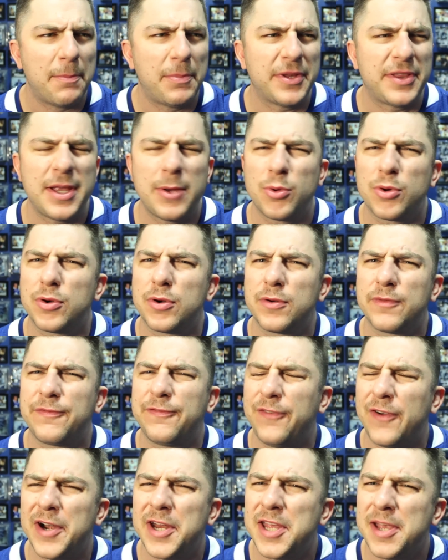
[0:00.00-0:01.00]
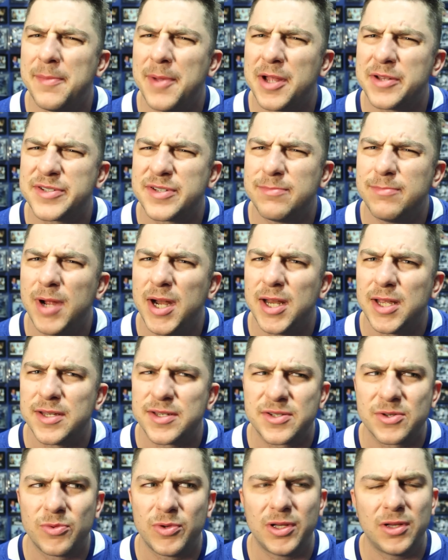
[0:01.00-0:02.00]
but they were funny amounts of money,
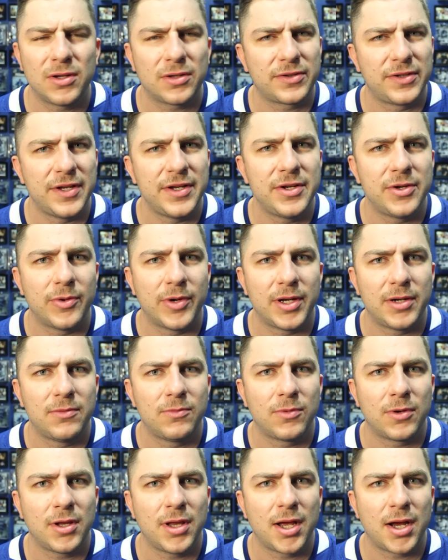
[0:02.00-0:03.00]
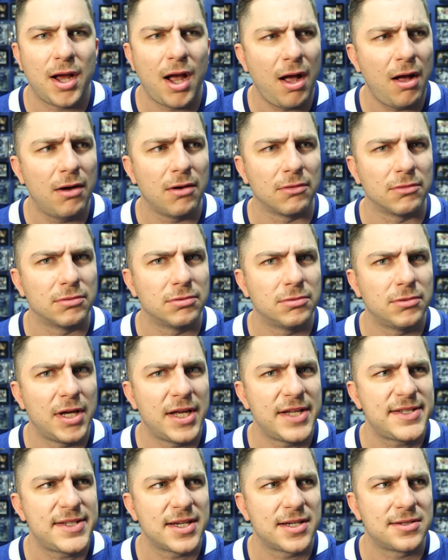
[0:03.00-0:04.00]
so we looked into it it and we're like, oh,
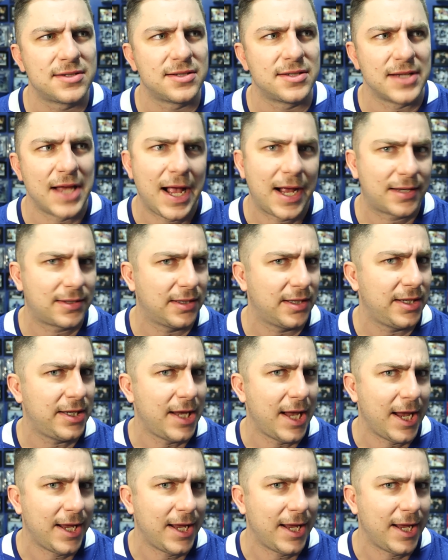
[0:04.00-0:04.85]
it's exactly